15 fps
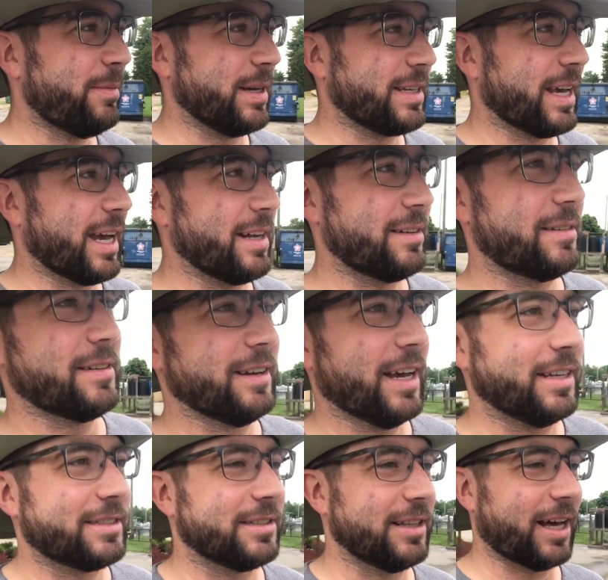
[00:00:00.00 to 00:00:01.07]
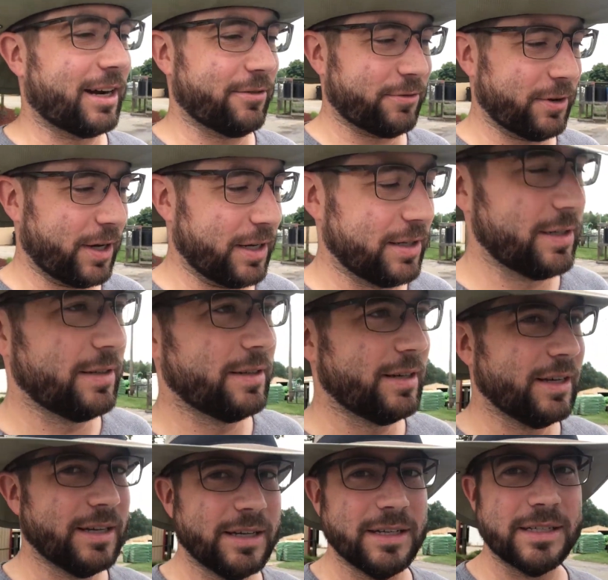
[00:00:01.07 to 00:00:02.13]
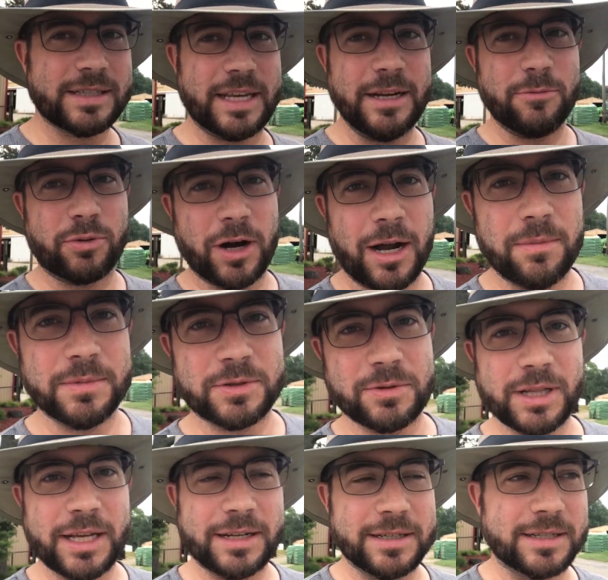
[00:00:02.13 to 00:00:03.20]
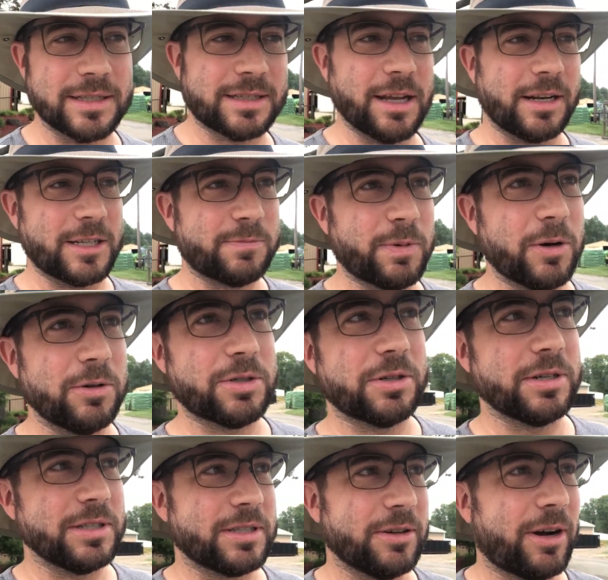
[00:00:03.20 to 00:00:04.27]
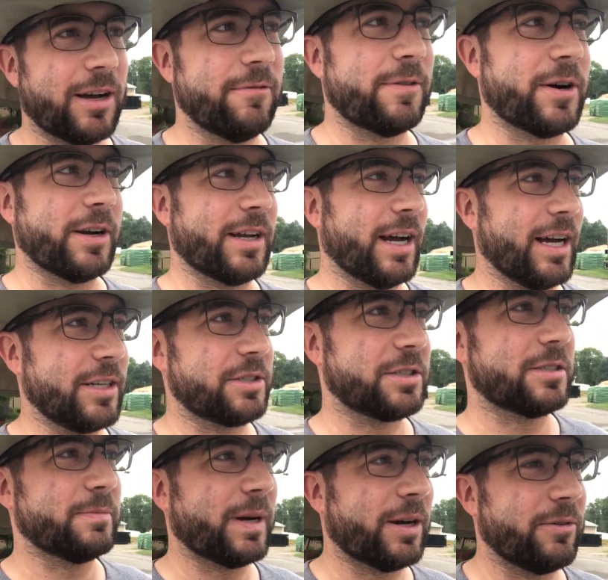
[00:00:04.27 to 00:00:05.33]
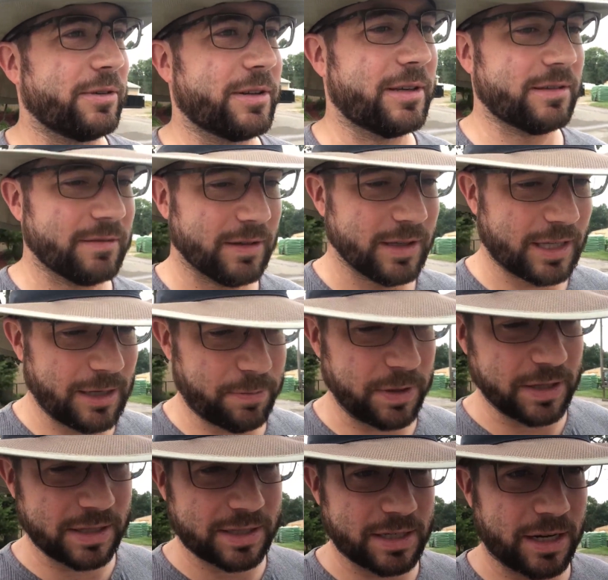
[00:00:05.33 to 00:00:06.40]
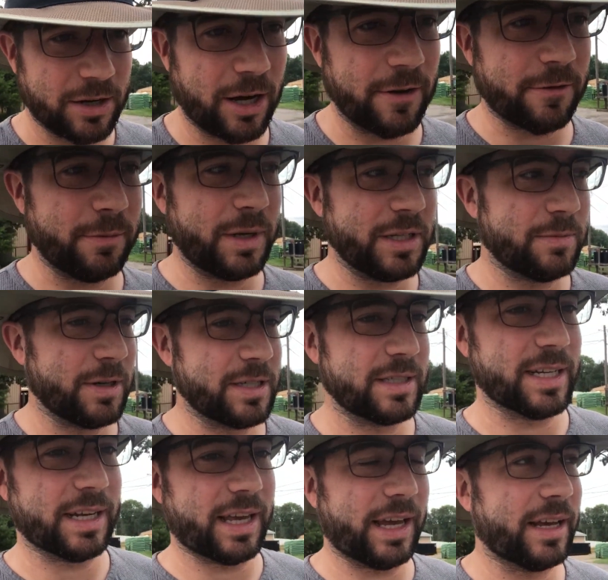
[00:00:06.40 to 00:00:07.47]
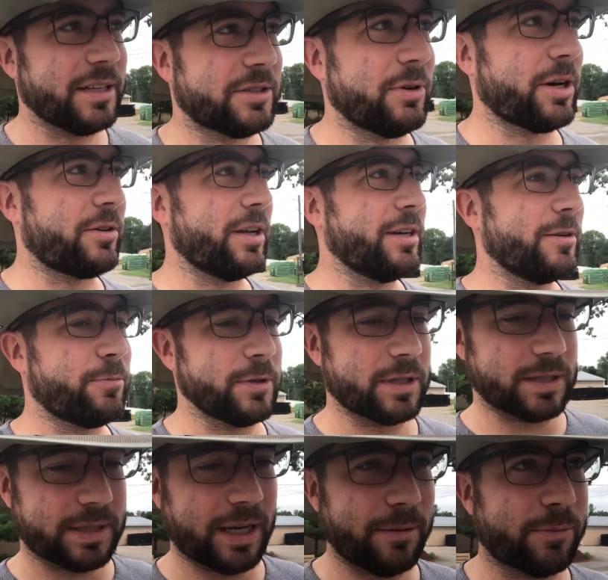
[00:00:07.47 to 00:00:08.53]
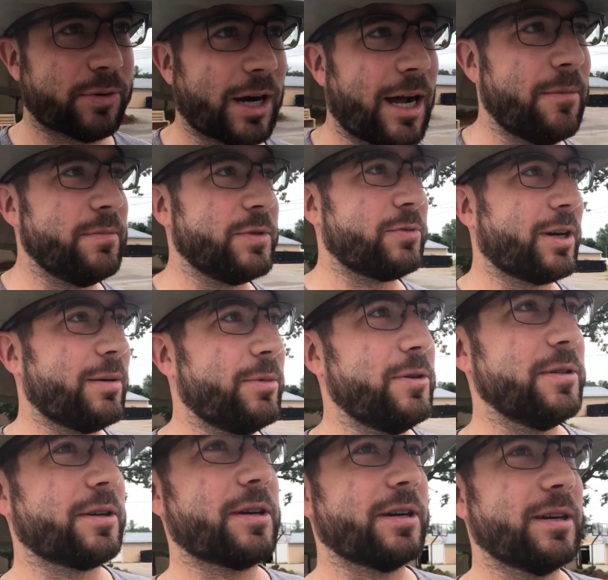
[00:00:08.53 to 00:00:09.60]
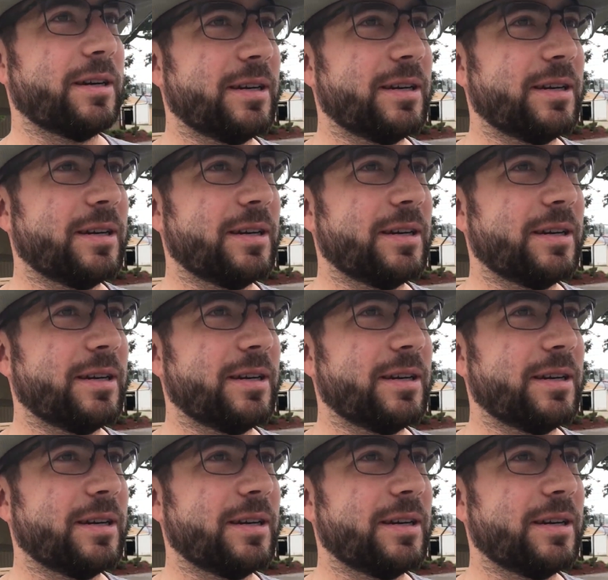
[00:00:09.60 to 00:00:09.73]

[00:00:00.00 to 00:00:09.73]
dad has a lot of skin problems related to sun exposure, and so I'm very conscious about keeping the sun off of me as much as I can so I don't end up with the same problems when I'm older.